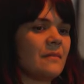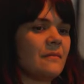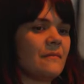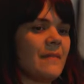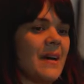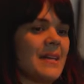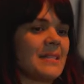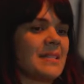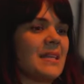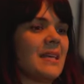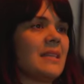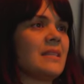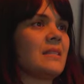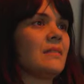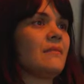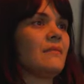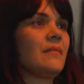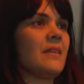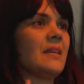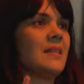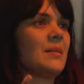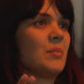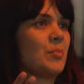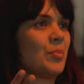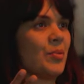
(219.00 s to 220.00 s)
facets of
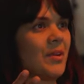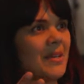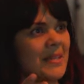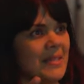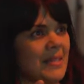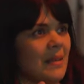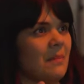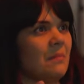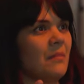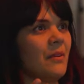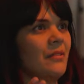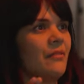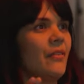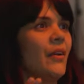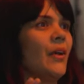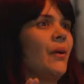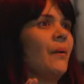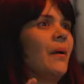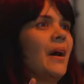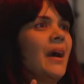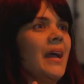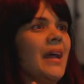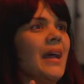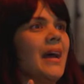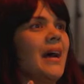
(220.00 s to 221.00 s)
this prism of who
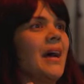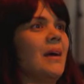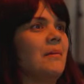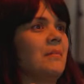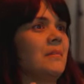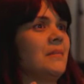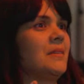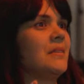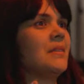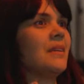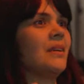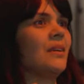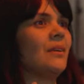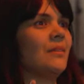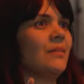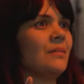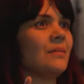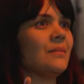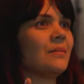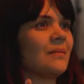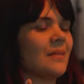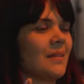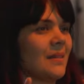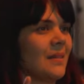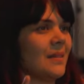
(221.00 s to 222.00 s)
I am to
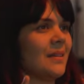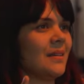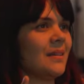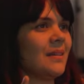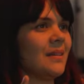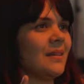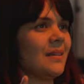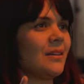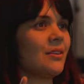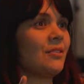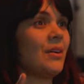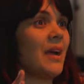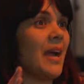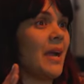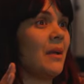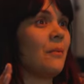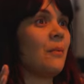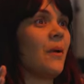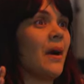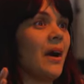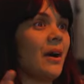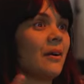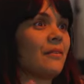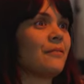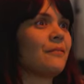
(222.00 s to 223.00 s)
create
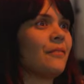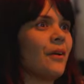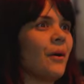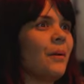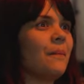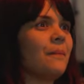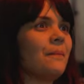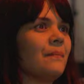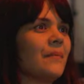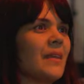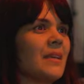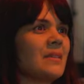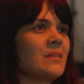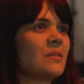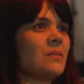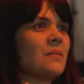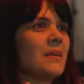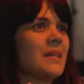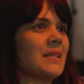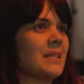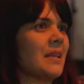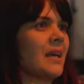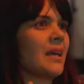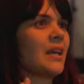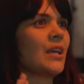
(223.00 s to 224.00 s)
work from. There's
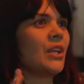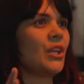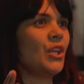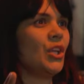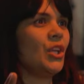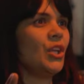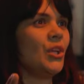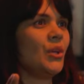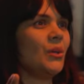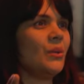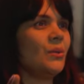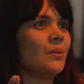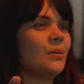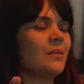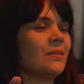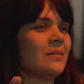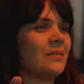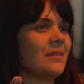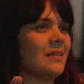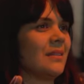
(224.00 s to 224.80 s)
always like a new